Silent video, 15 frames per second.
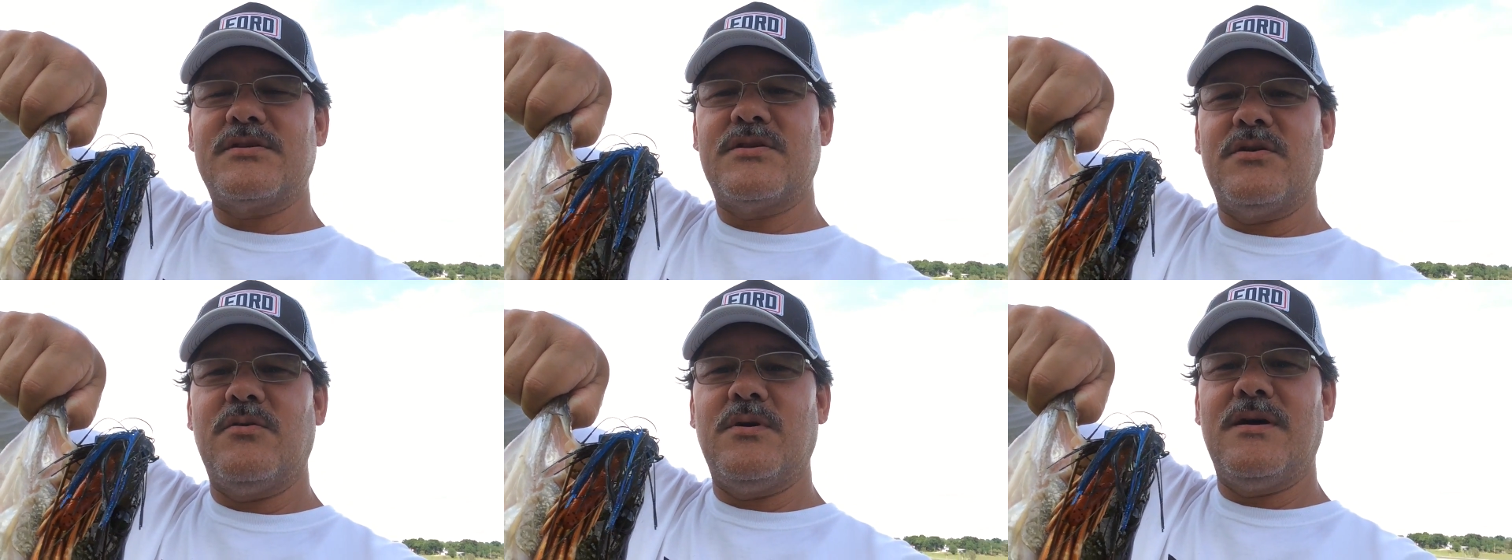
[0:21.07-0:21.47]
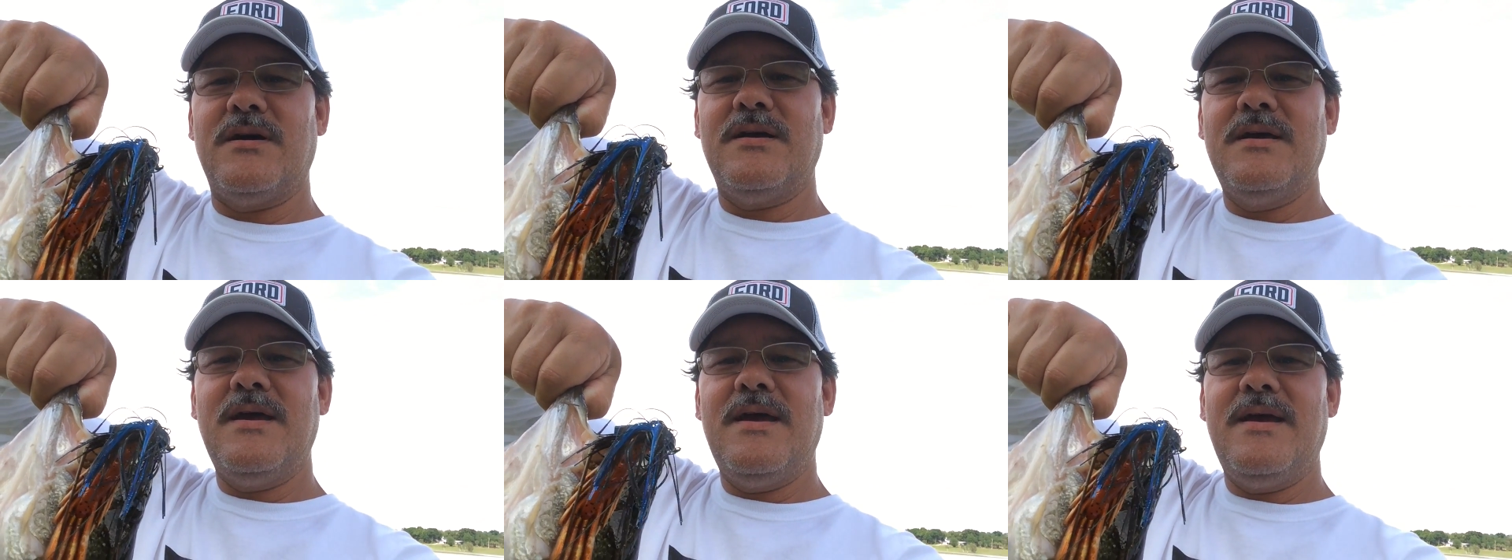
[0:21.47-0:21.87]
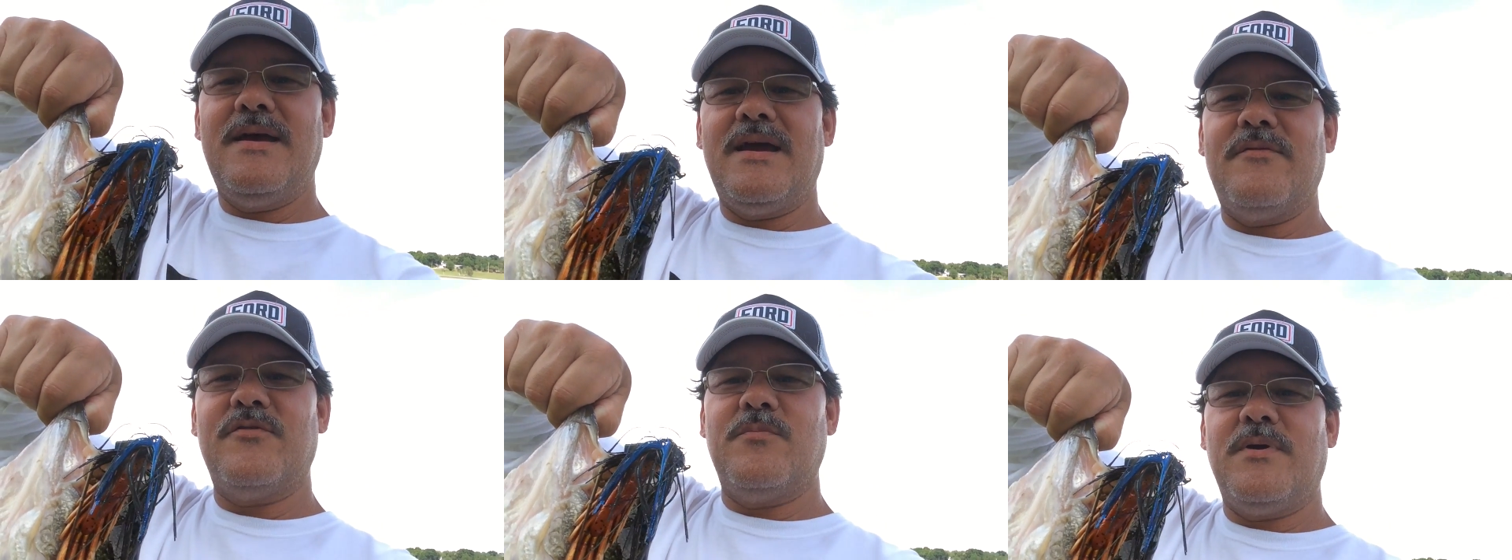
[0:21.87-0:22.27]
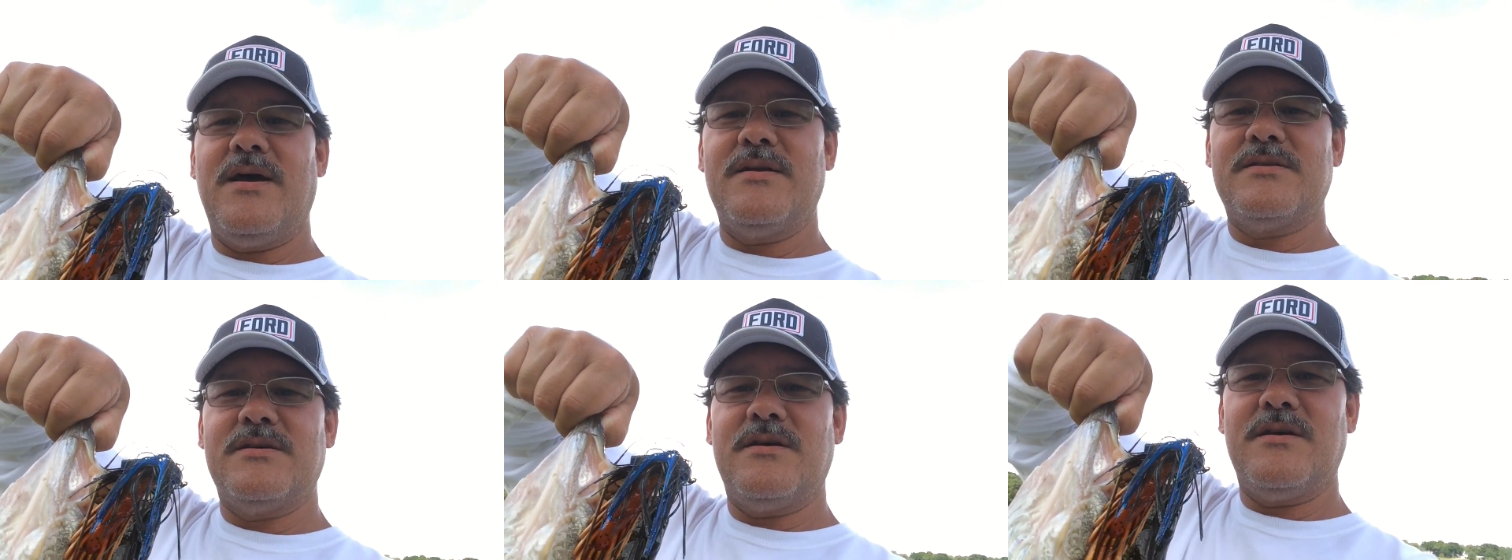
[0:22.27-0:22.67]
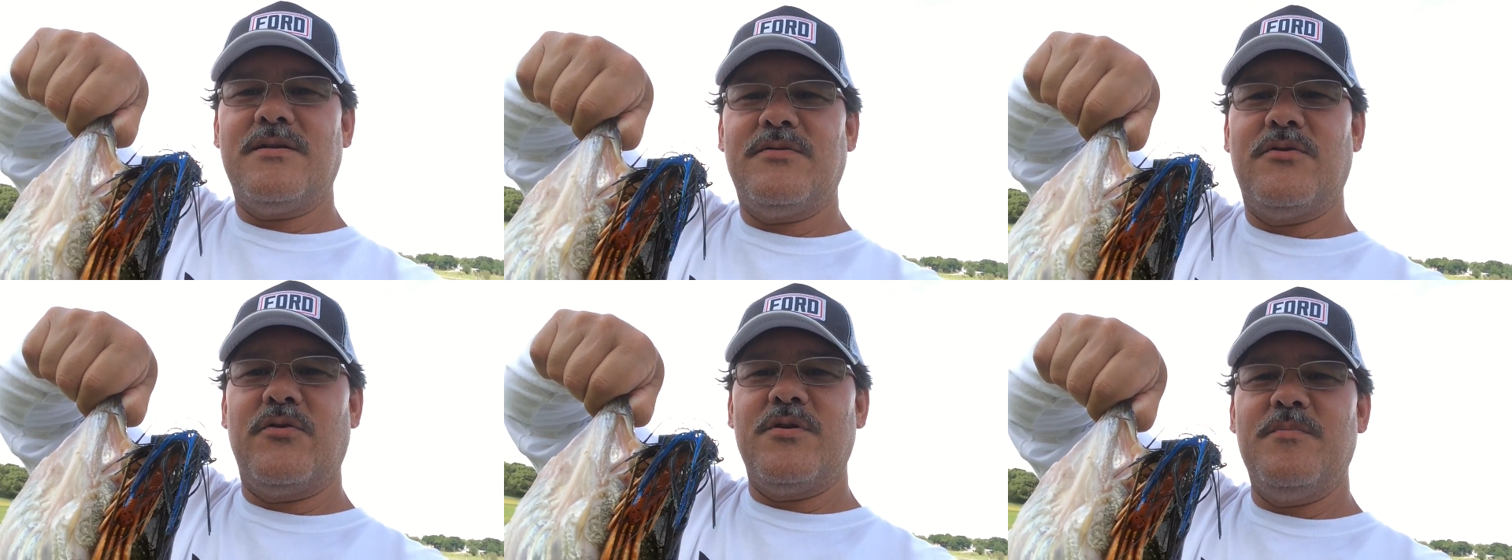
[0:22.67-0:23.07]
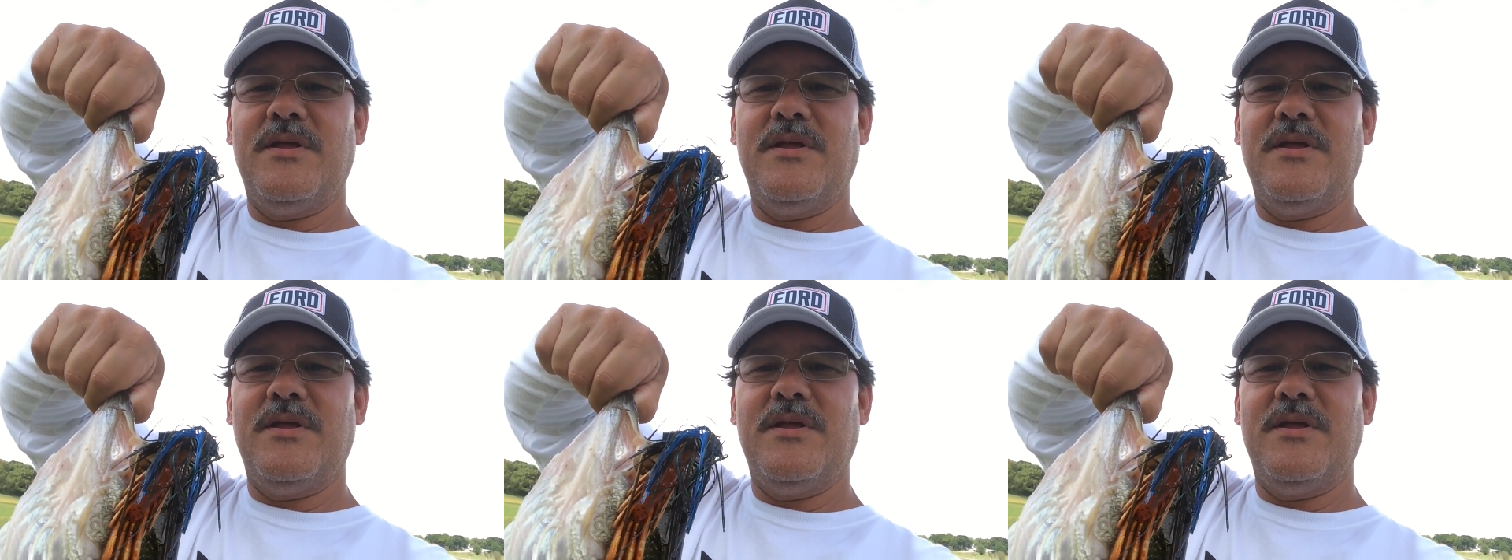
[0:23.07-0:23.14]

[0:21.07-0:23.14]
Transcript: So after about 30